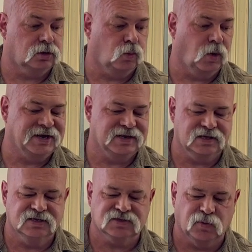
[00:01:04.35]
what it
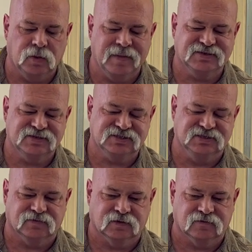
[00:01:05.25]
is and what makes this
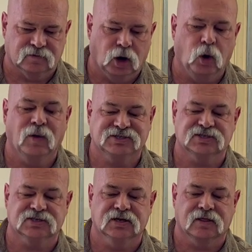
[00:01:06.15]
different from, it's
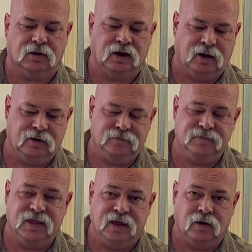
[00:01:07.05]
just another
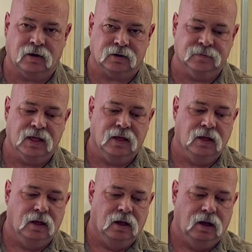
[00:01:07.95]
AR.
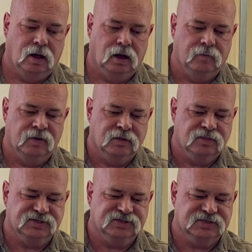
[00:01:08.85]

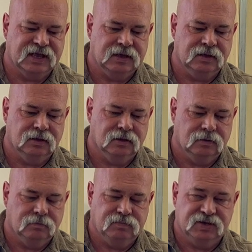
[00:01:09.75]
This is a
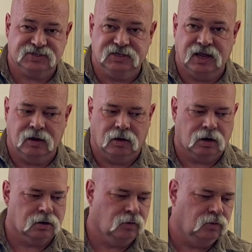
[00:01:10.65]
piston
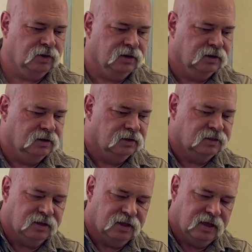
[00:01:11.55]
AR with
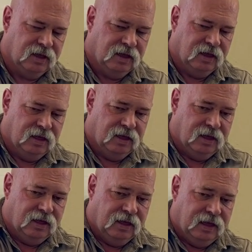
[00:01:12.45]

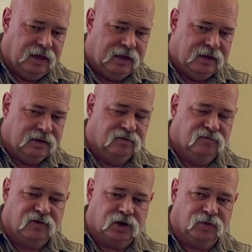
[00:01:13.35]
a
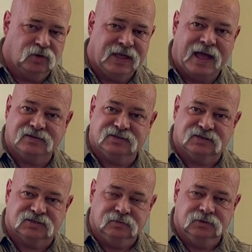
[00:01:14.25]
variable gas
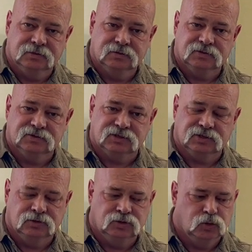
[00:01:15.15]
system, so you
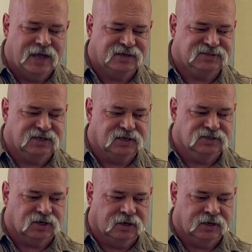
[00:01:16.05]
can do 2 gas
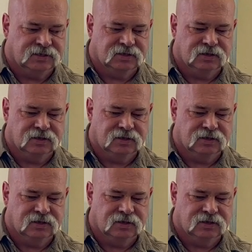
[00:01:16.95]
settings on it.